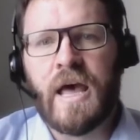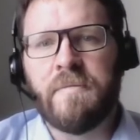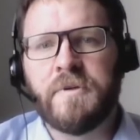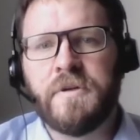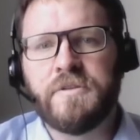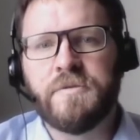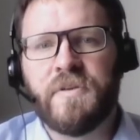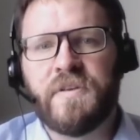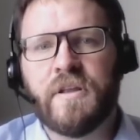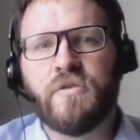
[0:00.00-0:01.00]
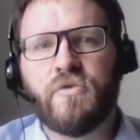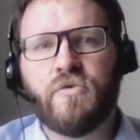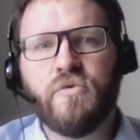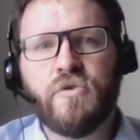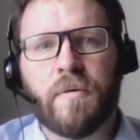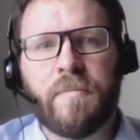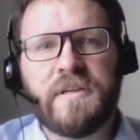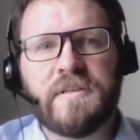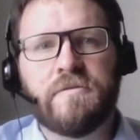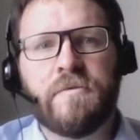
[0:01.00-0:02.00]
I'm going to present two
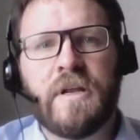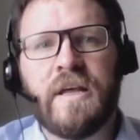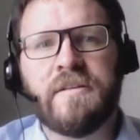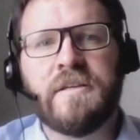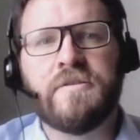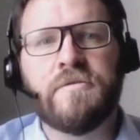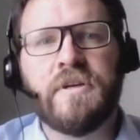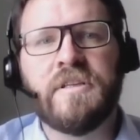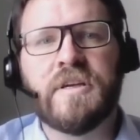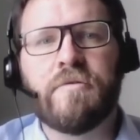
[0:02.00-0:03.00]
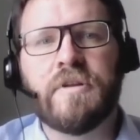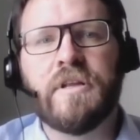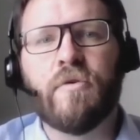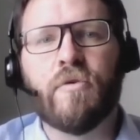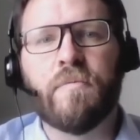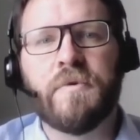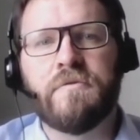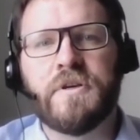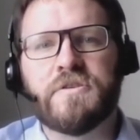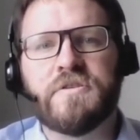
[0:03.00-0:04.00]
topics related to integrated home
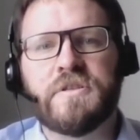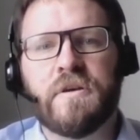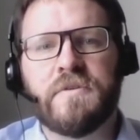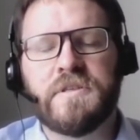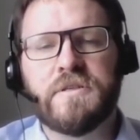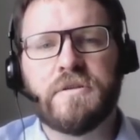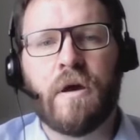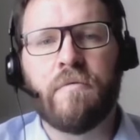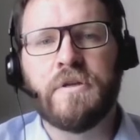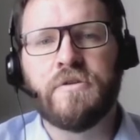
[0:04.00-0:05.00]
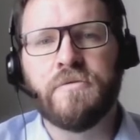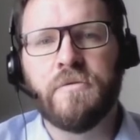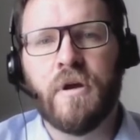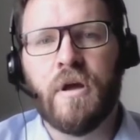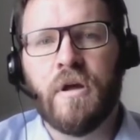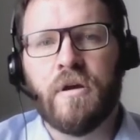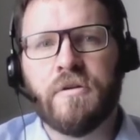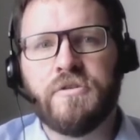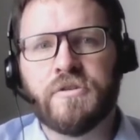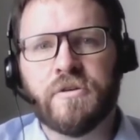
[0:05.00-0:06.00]
renovation services. So I will do
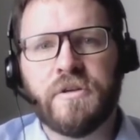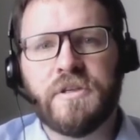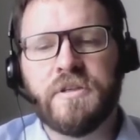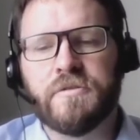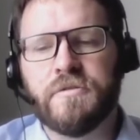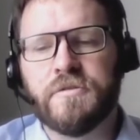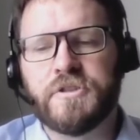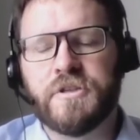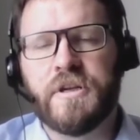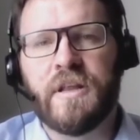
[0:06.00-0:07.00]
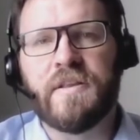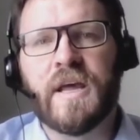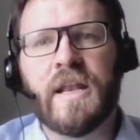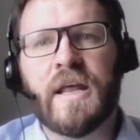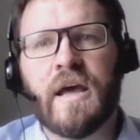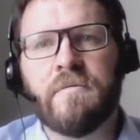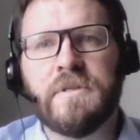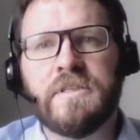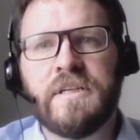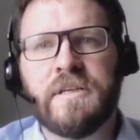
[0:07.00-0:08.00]
a joint introduction and then I
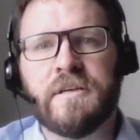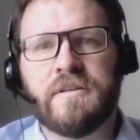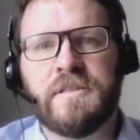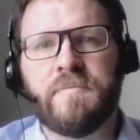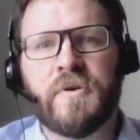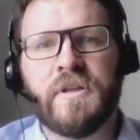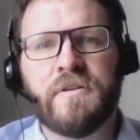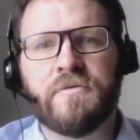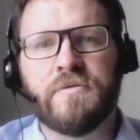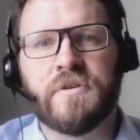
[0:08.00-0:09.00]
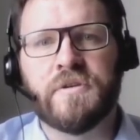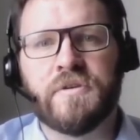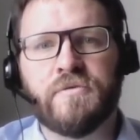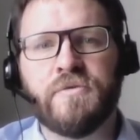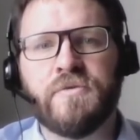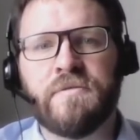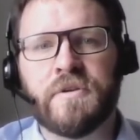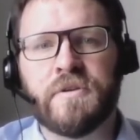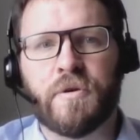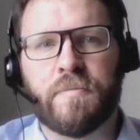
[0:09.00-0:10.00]
will dig deeper into the two
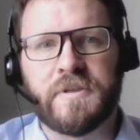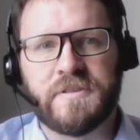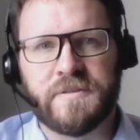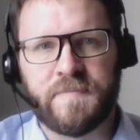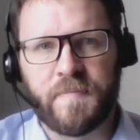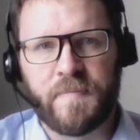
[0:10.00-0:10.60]
different topics.